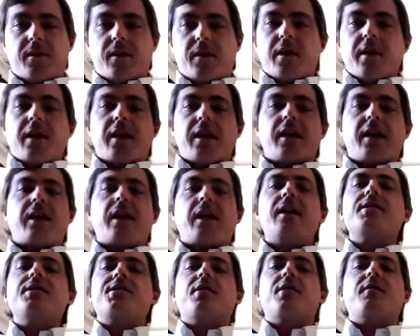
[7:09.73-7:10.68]
in case
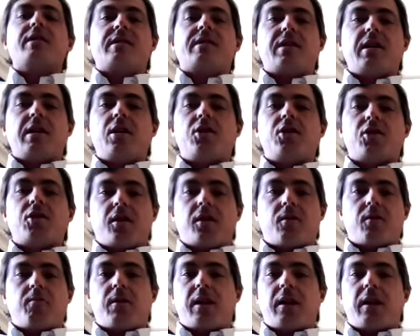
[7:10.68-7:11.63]
of a siege at the
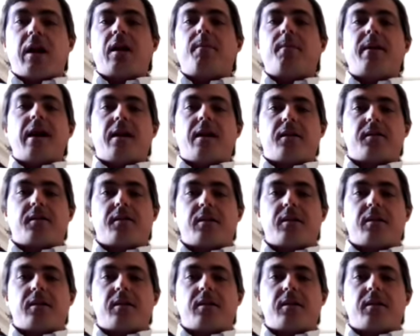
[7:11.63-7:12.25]
Quirinale Palace.